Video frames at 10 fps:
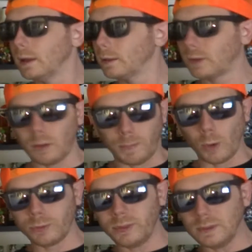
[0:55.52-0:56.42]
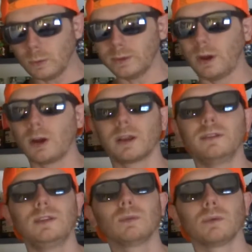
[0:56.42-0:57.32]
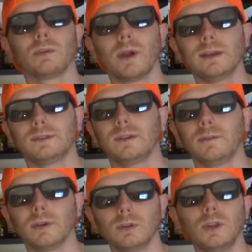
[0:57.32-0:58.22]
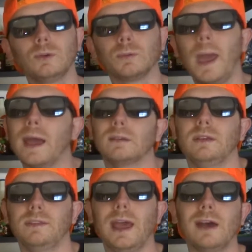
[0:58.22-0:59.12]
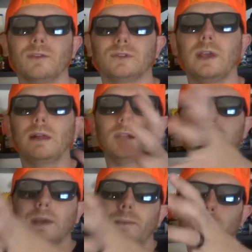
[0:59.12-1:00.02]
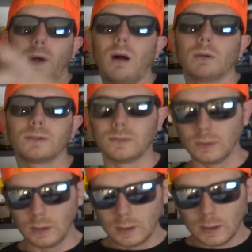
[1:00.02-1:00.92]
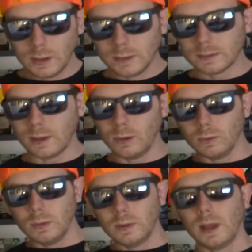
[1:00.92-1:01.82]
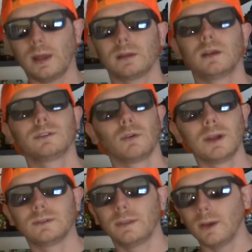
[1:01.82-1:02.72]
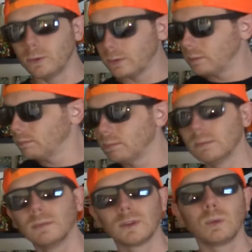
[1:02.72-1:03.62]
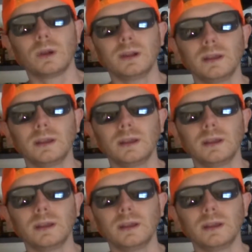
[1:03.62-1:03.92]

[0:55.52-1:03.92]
Saw both of these were a Target. These were the rest of their loose packs that they had for sale in a separate box. So I got the rest of those and that's what it